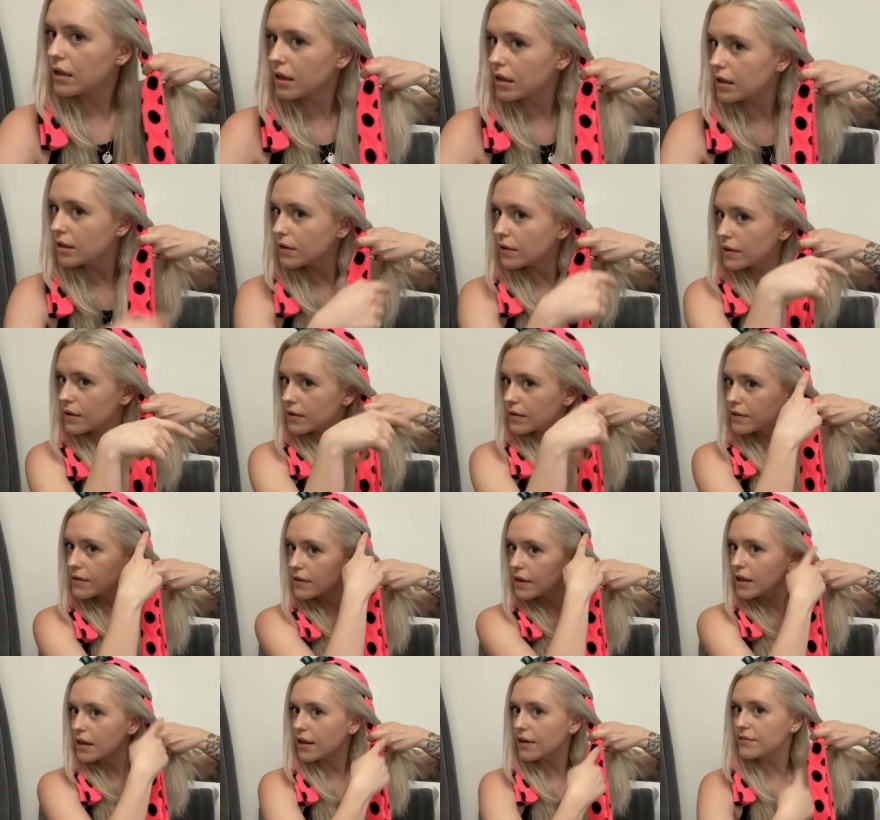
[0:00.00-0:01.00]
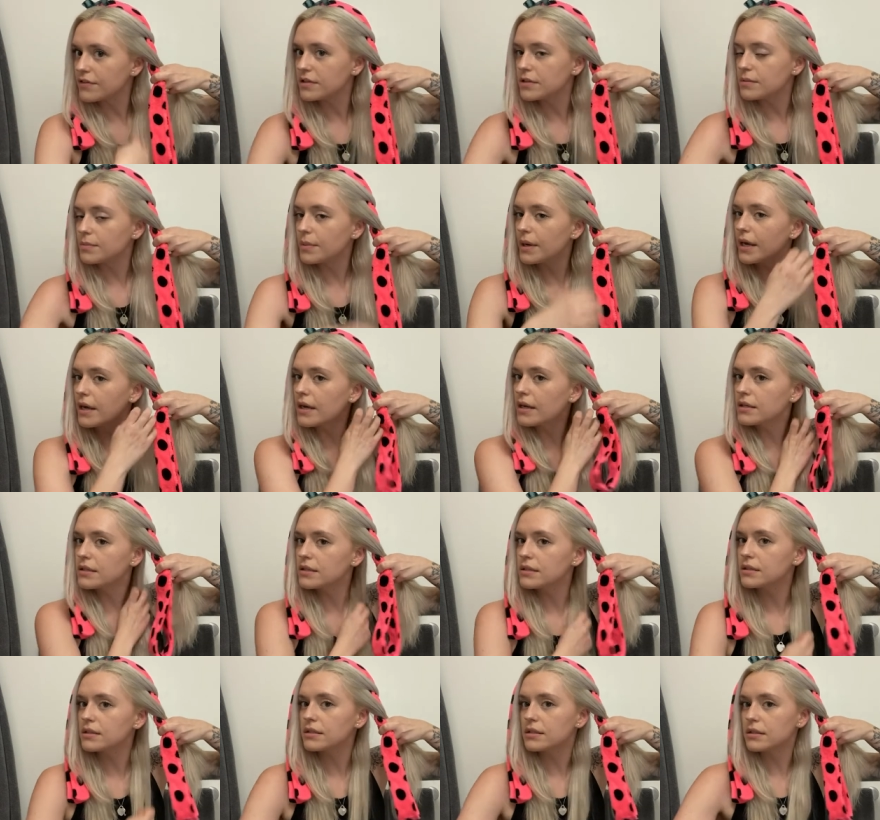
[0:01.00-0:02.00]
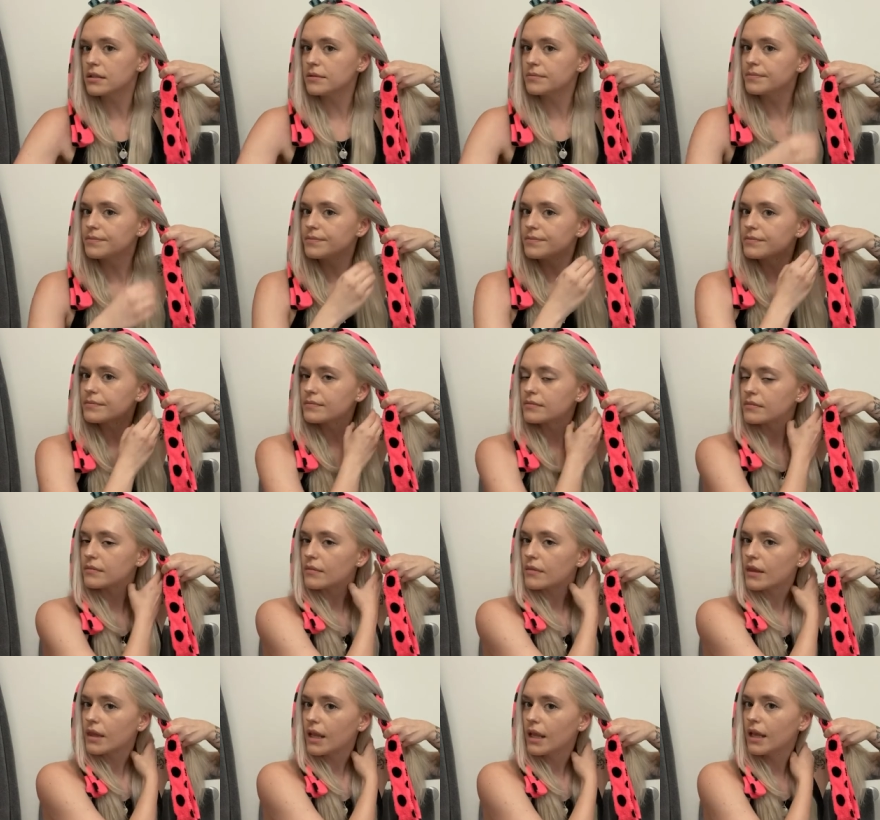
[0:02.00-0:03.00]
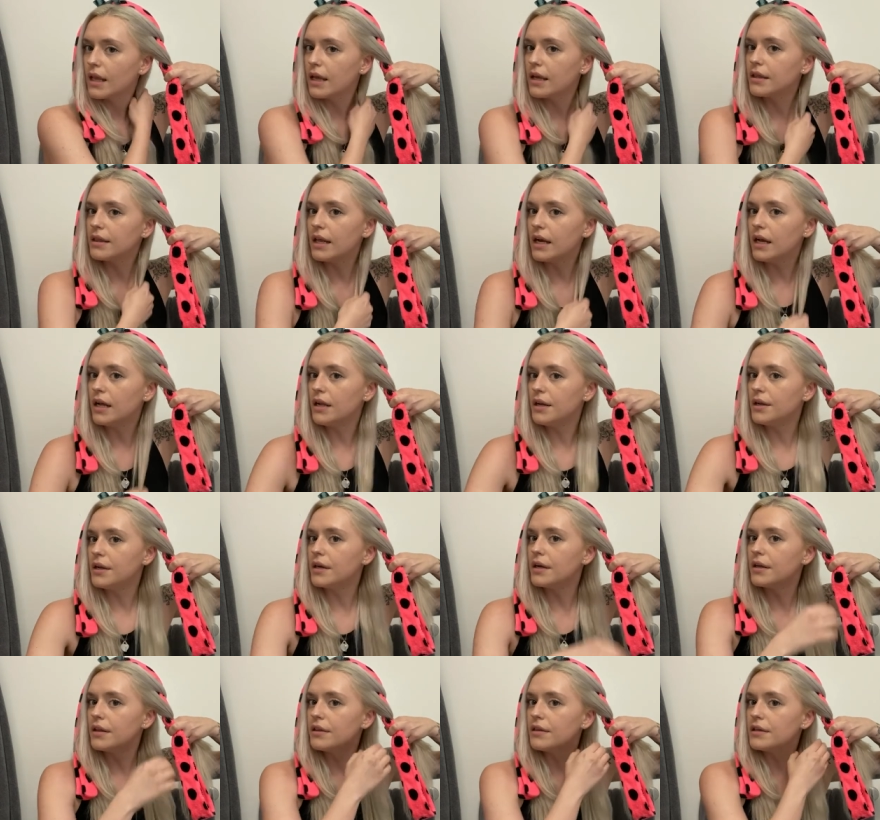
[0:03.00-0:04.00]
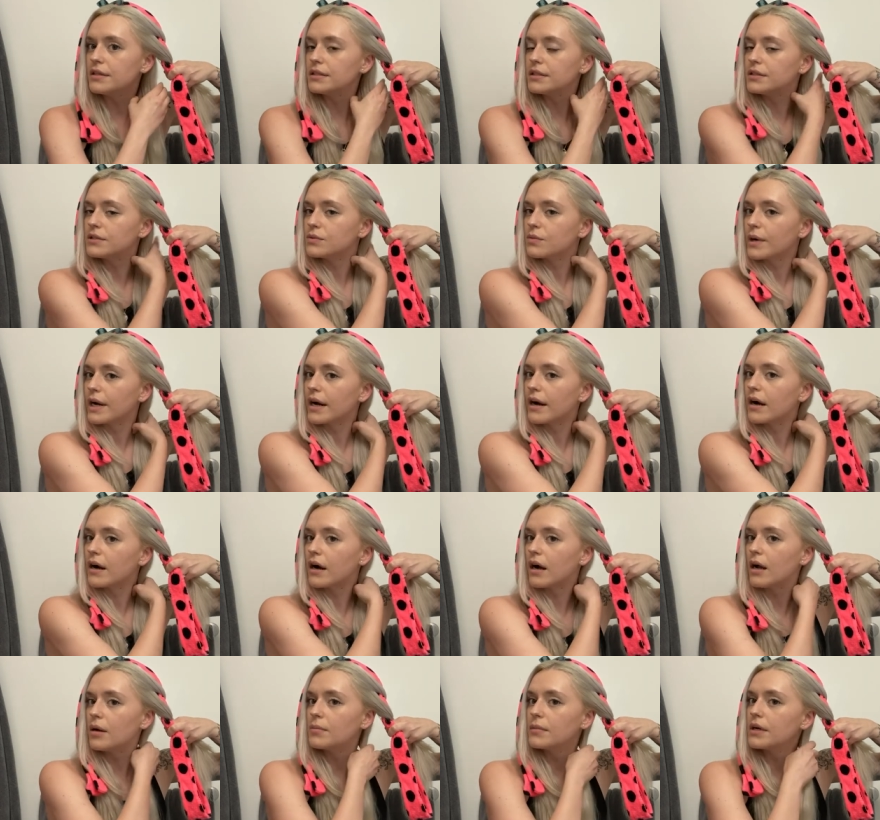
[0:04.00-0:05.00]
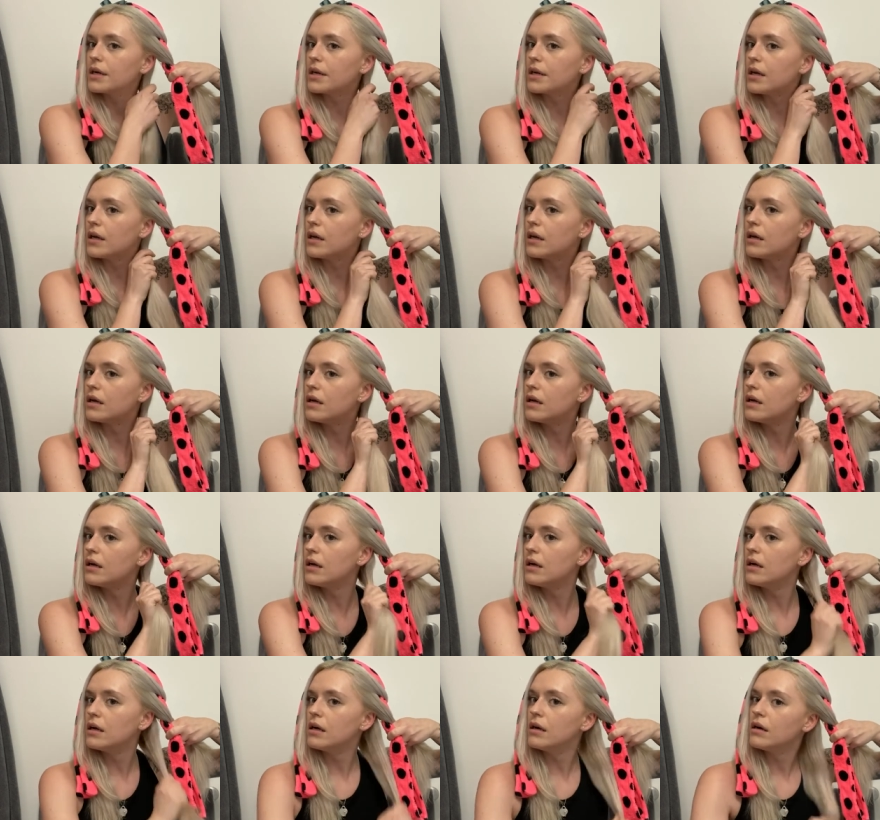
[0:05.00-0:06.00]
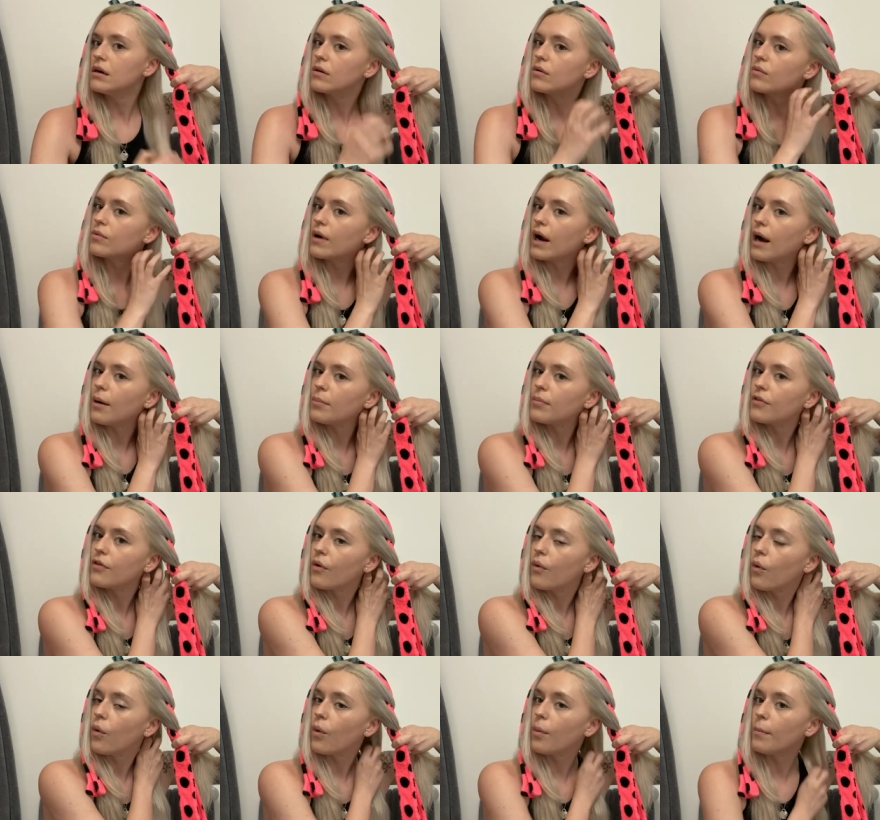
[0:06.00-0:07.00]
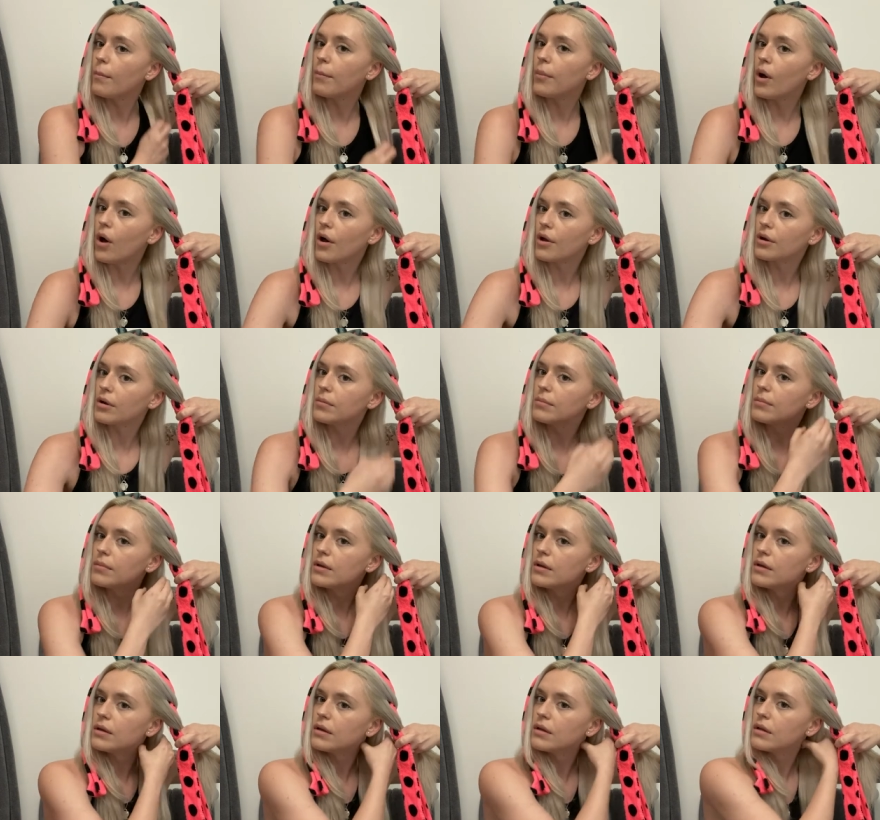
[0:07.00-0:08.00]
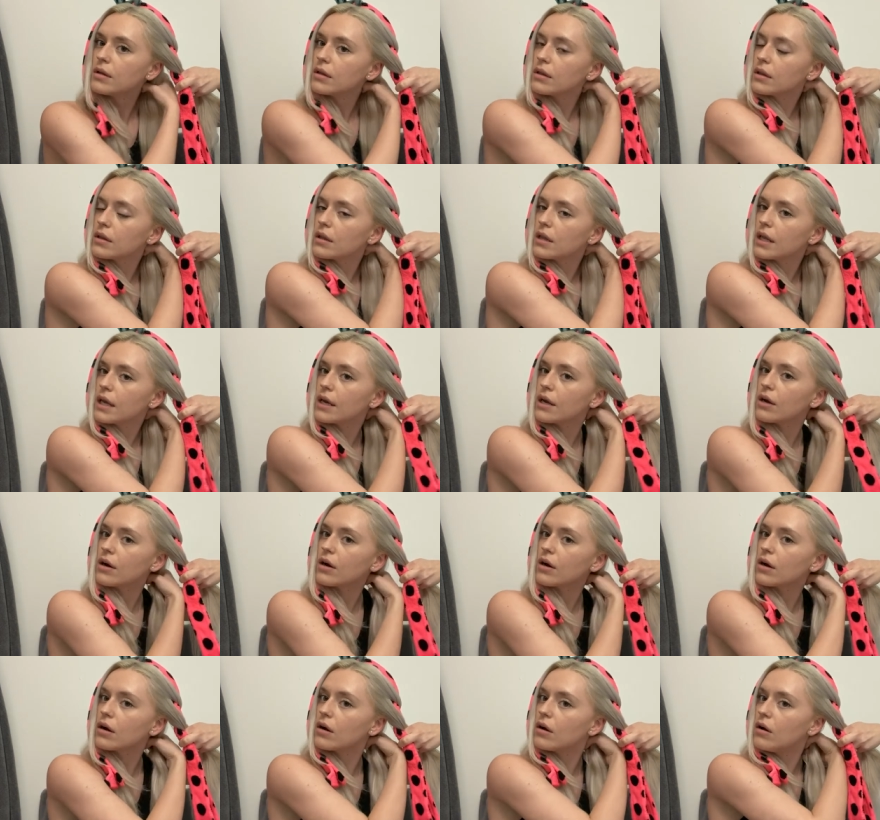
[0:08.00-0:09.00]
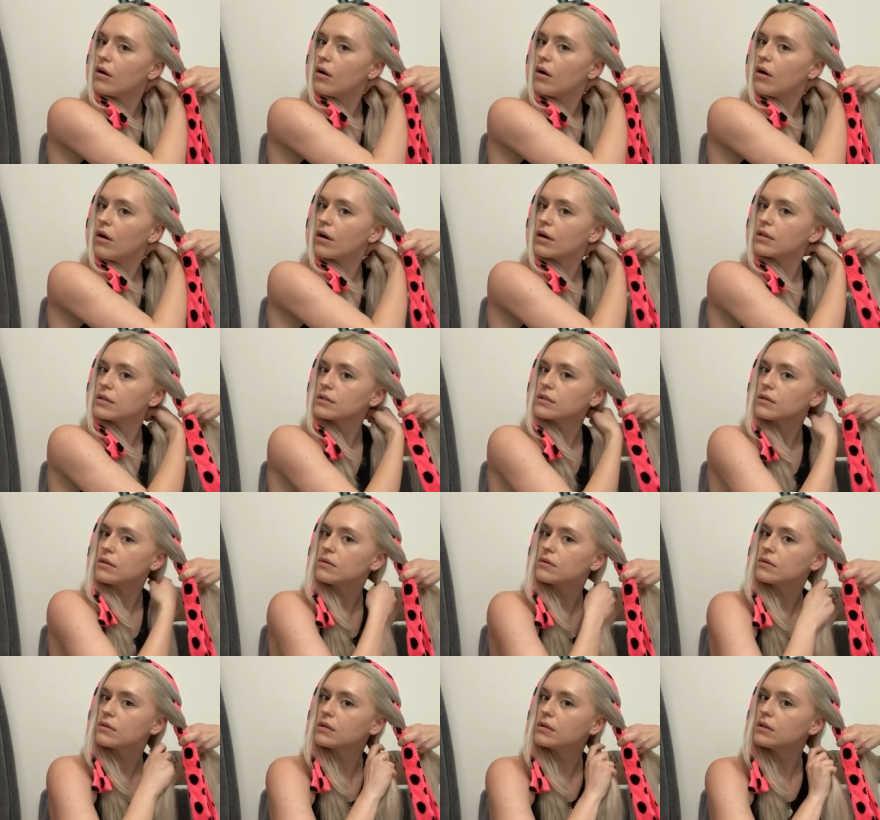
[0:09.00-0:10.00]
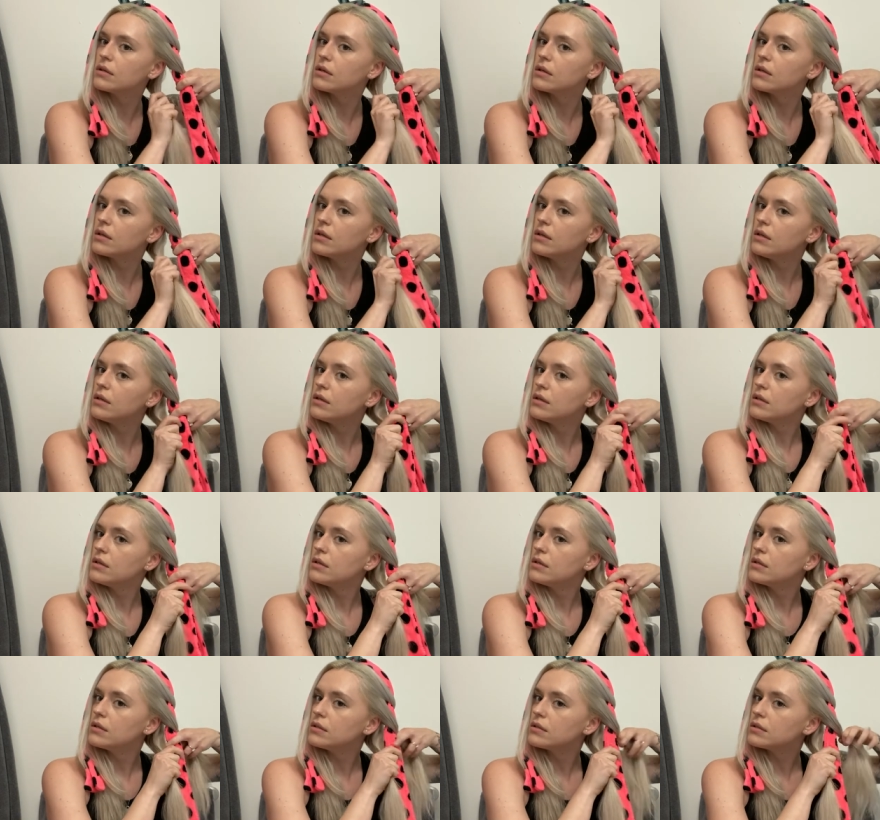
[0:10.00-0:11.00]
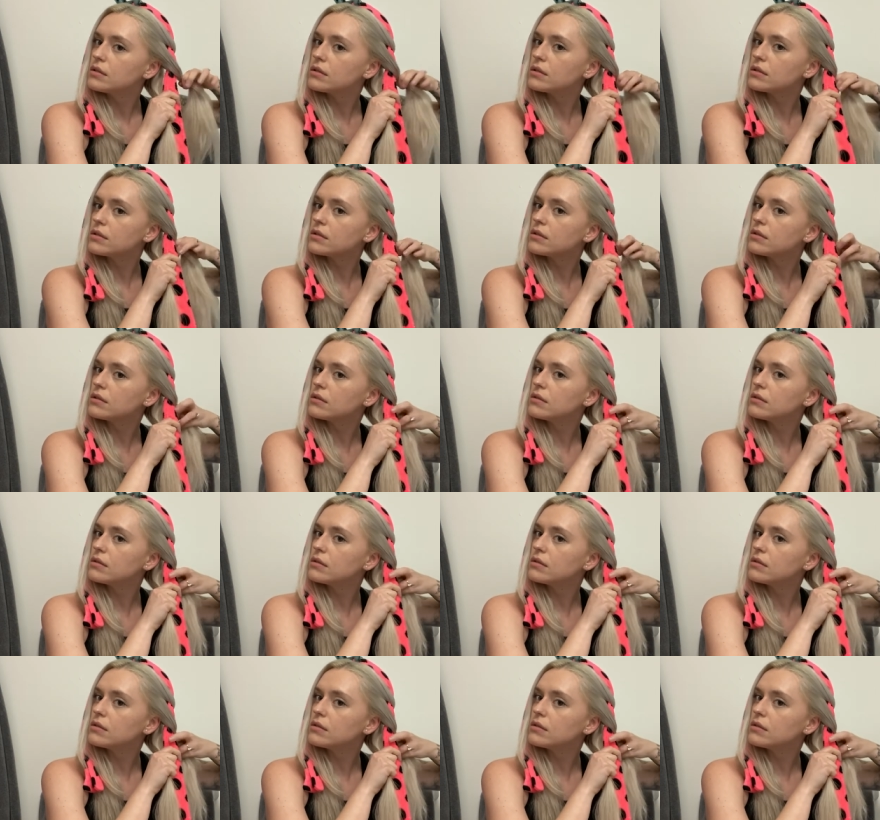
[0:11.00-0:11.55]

And you can see I left space. And then this is where I'm gonna wrap the whole bottom layer on its own. So